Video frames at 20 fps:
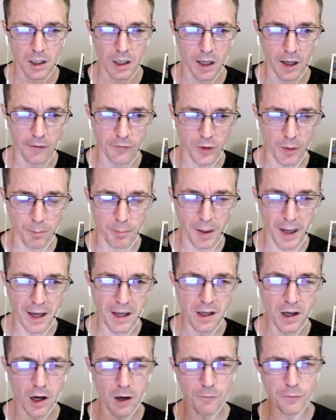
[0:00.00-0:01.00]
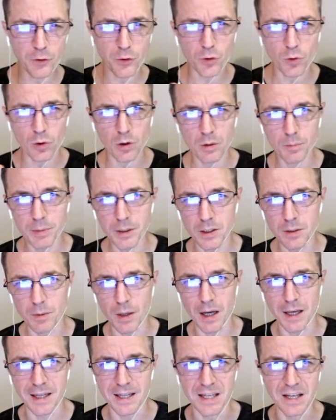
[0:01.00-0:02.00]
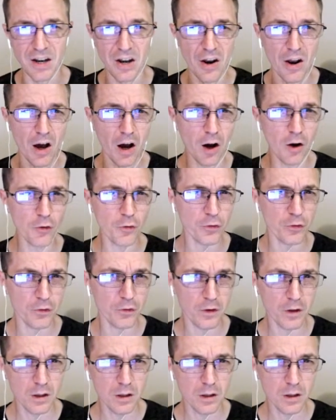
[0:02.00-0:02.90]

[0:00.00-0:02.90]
if the payoff is going to be enough